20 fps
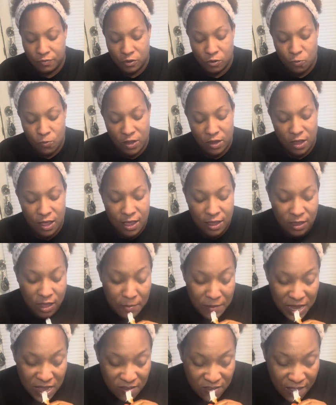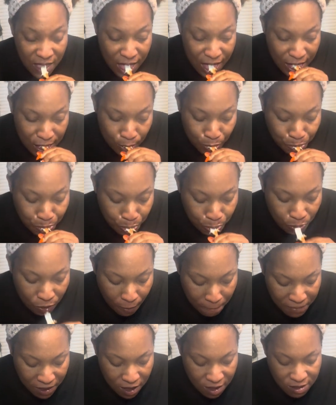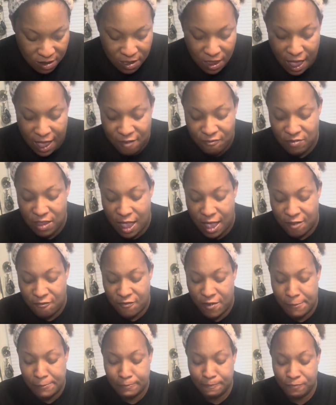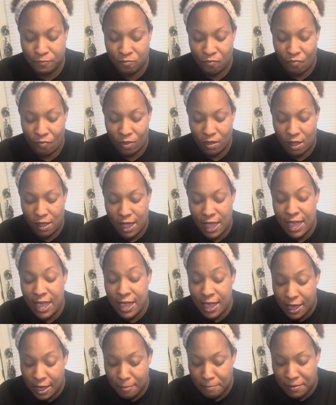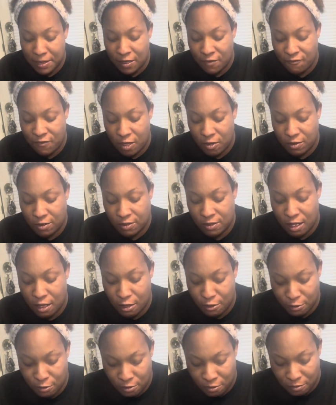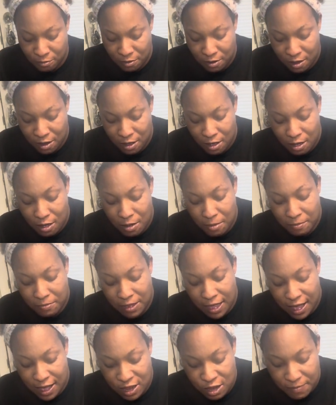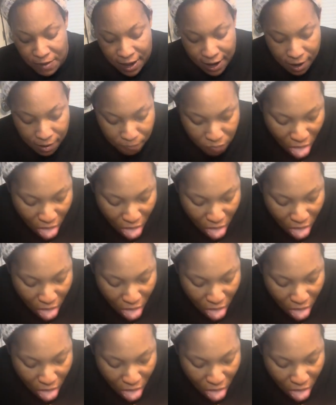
with unlimited time, because of life, and being focused on blind spot,